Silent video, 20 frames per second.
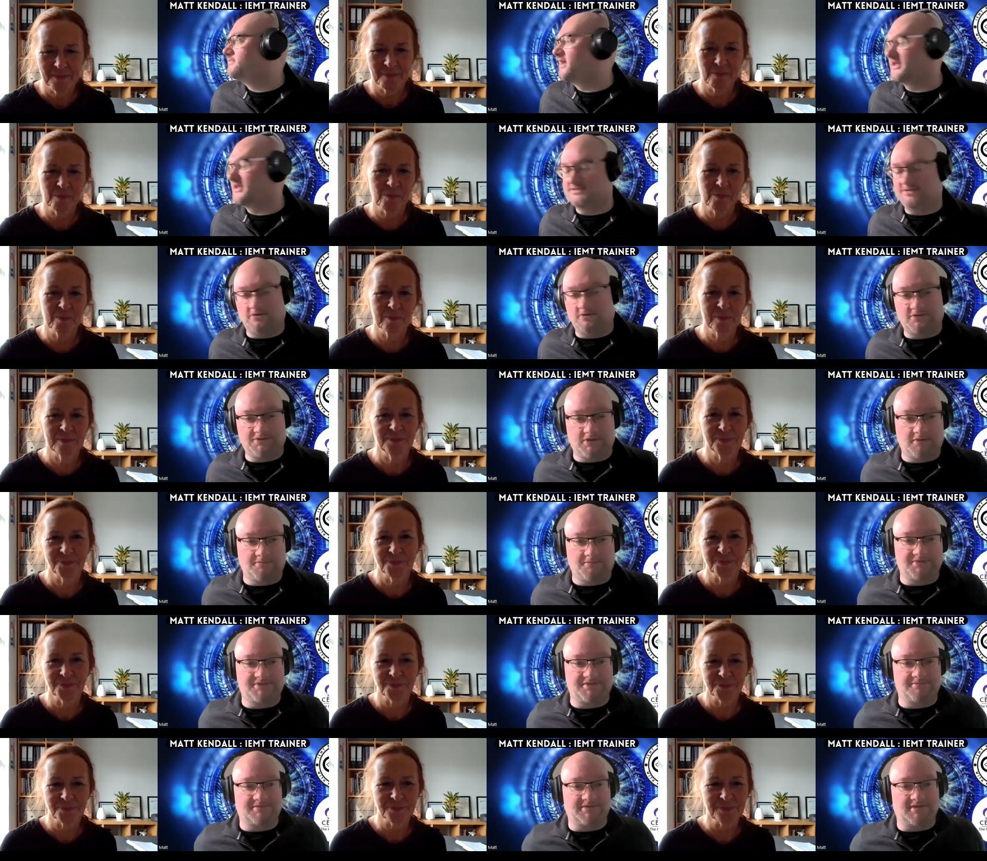Speaker 1: Yeah, it's
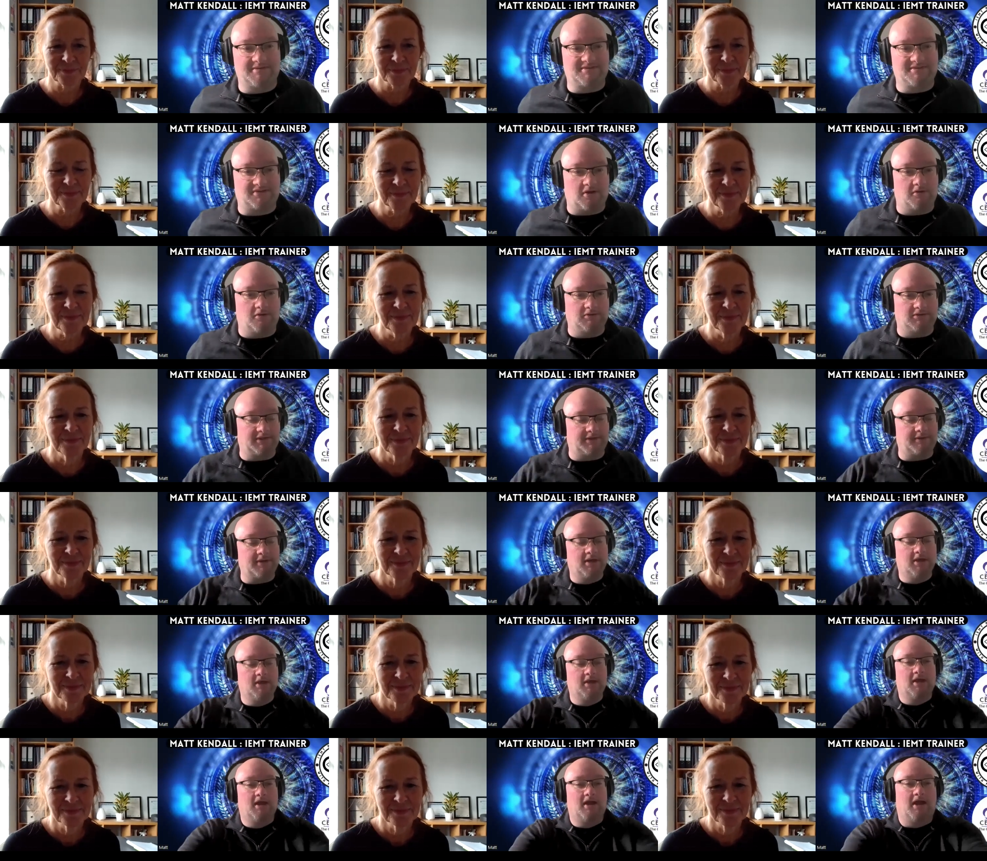October Sometimes It's cold, is it?
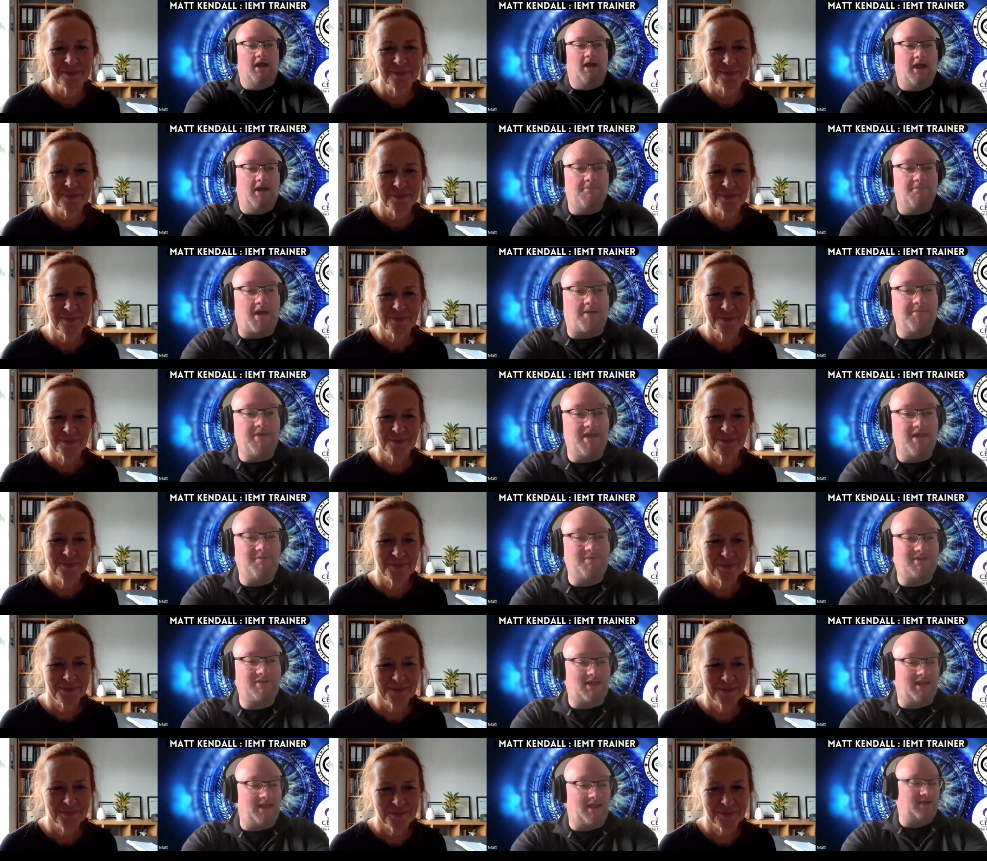Um, I'm
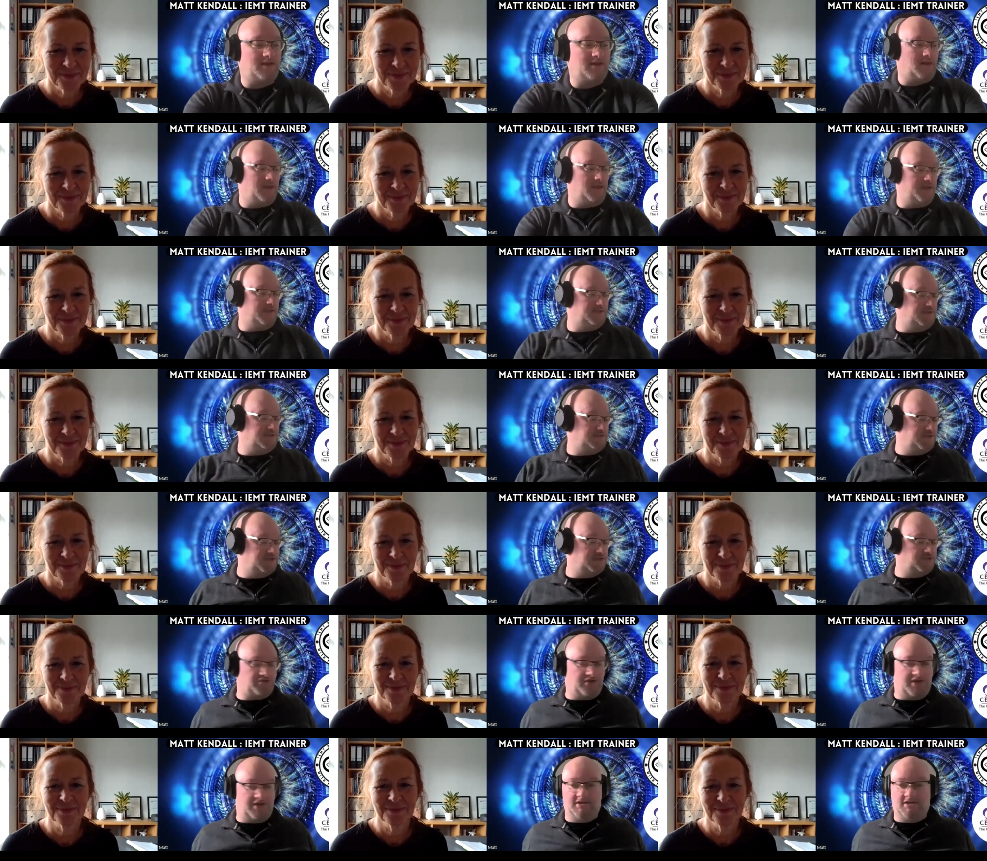here with Clare. Clare did
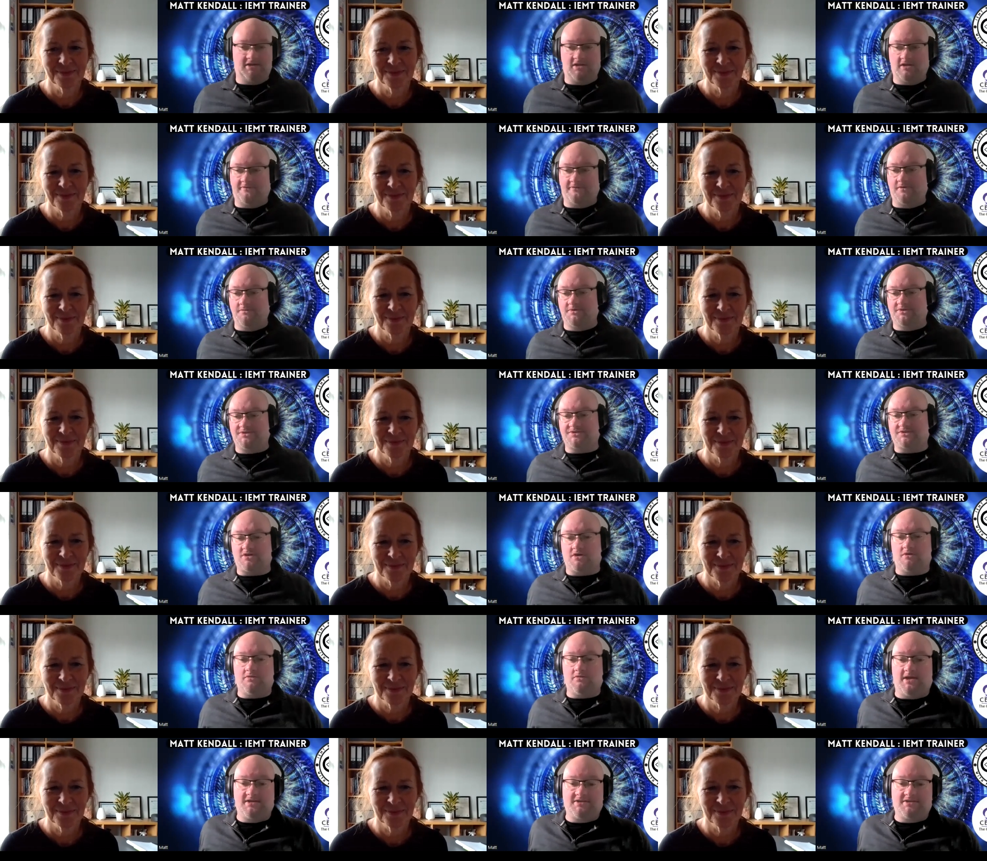her training a few months
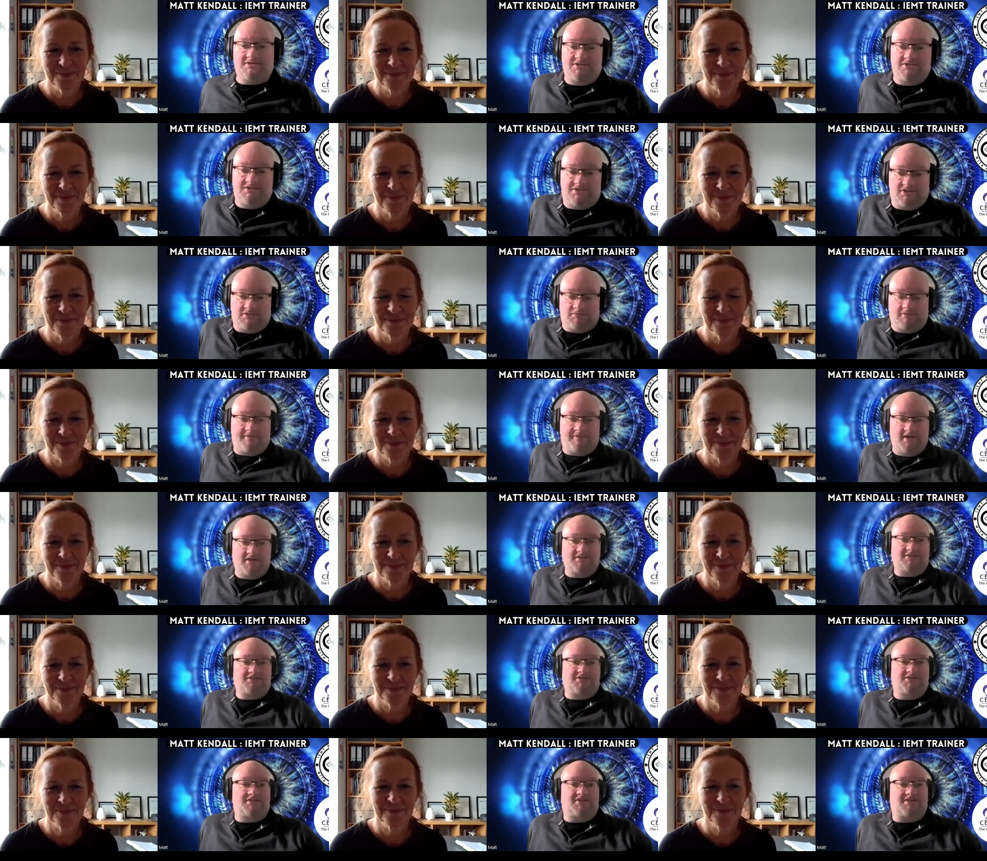ago and she's just
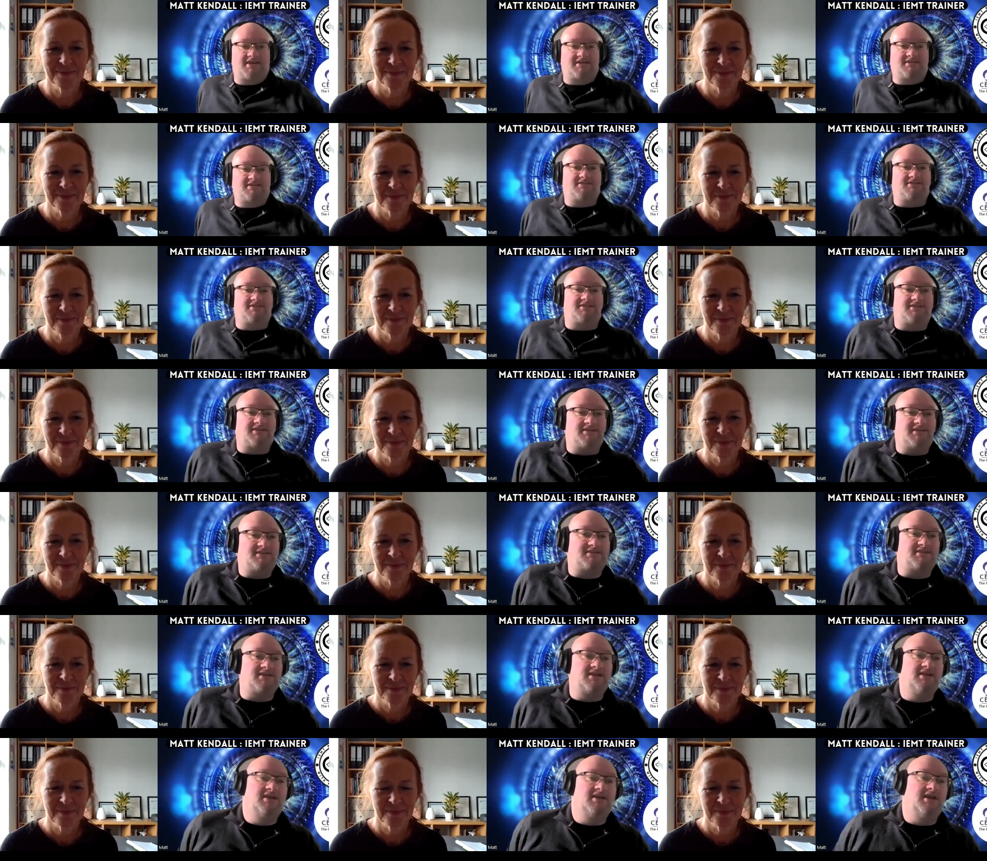provided her case
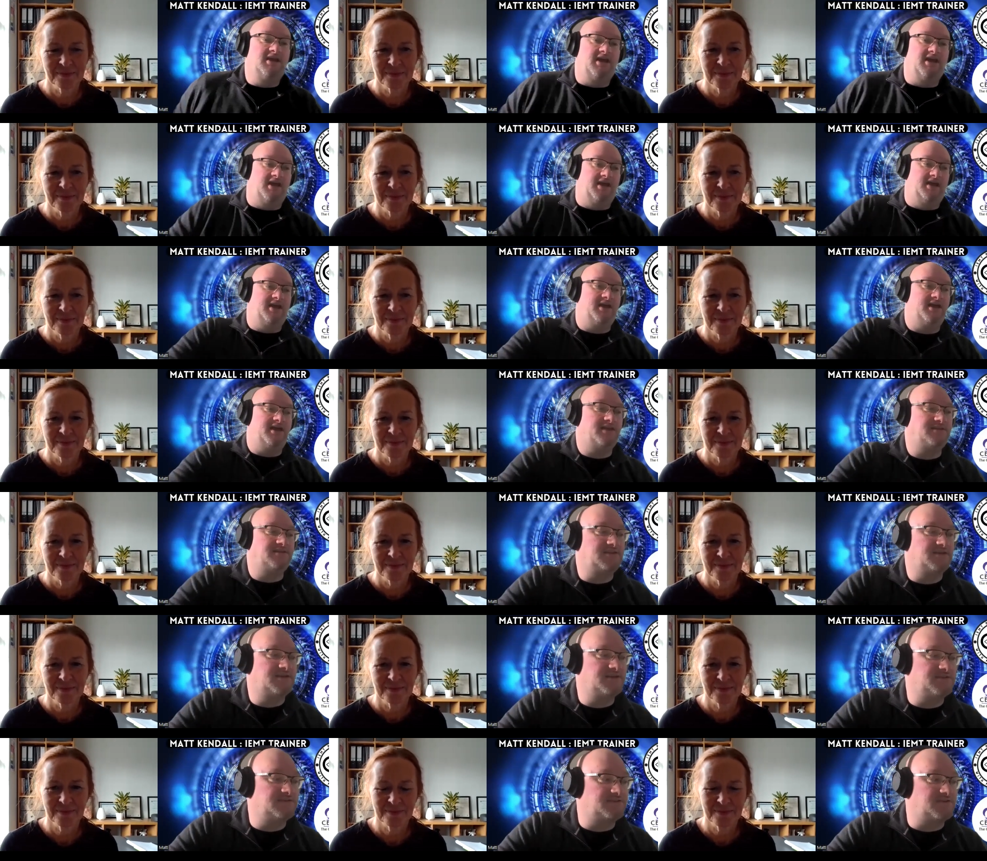studies.
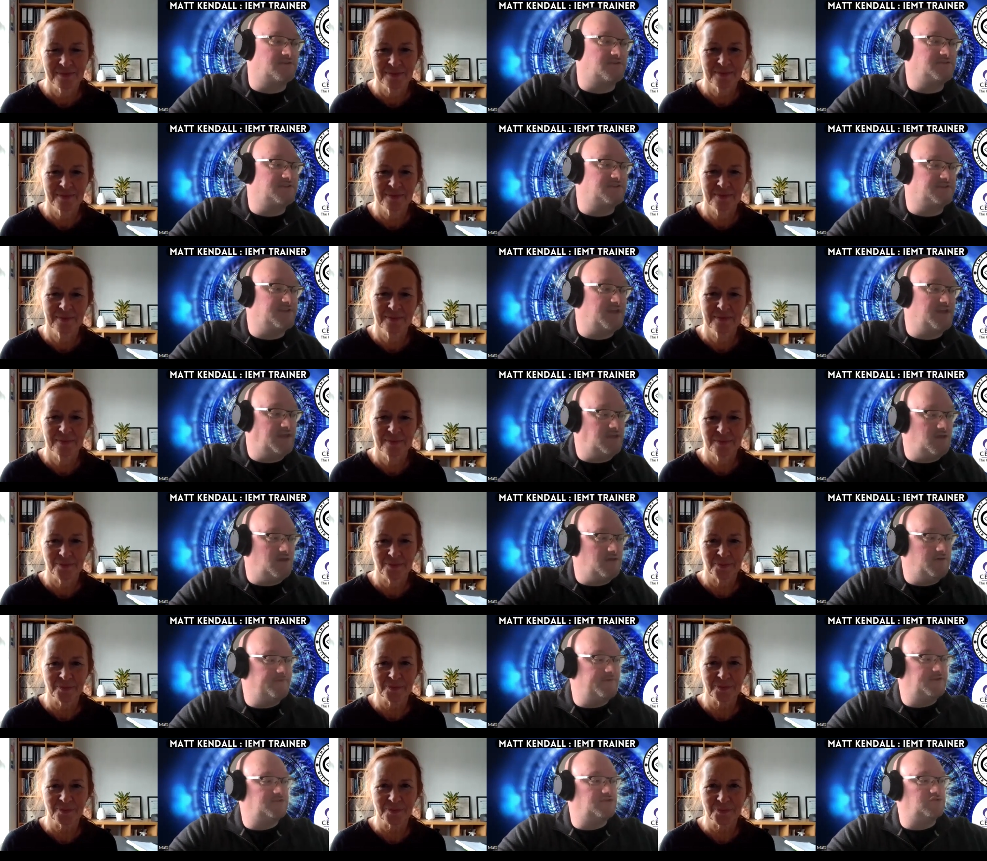And so today,
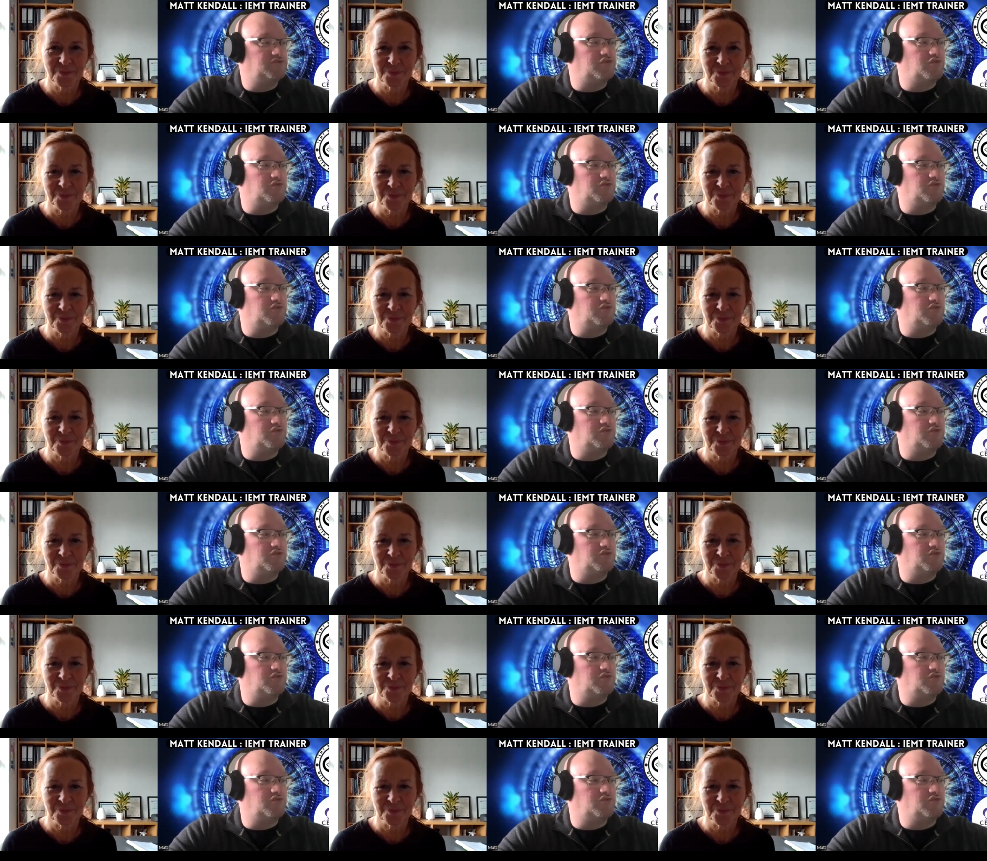hopefully, she'll